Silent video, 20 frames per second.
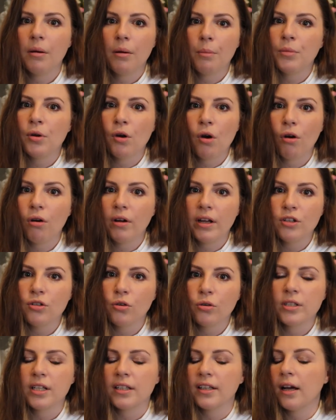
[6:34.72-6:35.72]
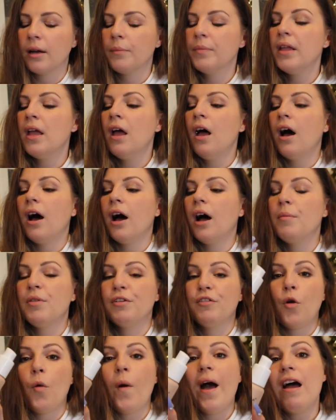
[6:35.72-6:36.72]
I'm not endorsing that.
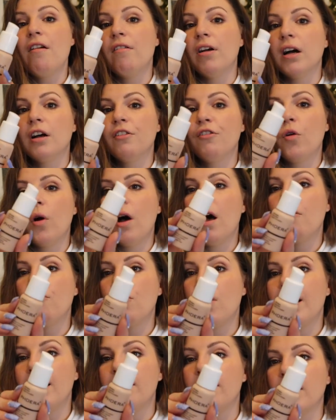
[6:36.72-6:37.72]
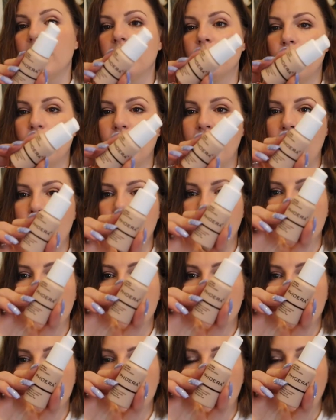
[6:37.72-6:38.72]
The Fuera, or however
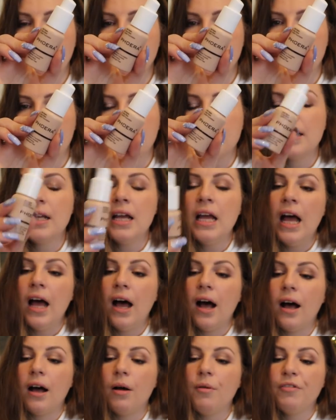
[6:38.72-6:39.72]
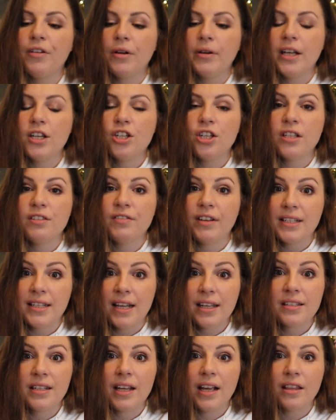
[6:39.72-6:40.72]
you pronounce this, foundation is
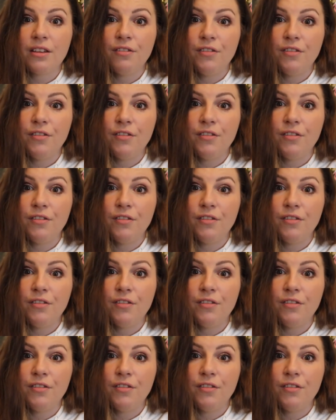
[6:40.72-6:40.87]
fantastic.